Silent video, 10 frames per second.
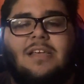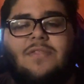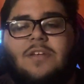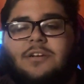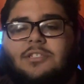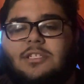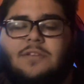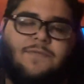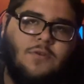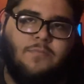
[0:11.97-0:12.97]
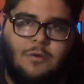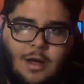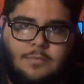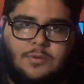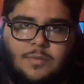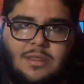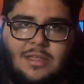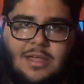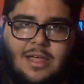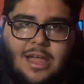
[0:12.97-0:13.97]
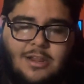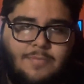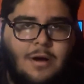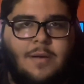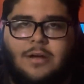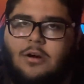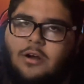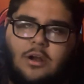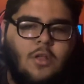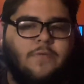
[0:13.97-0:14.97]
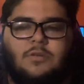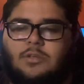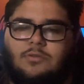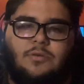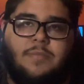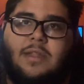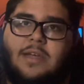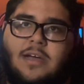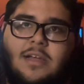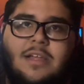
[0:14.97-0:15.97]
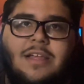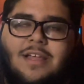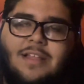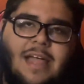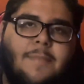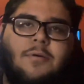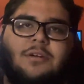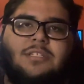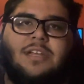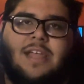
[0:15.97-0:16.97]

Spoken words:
there's just a few problems with it. And you probably heard it all over social media. And that person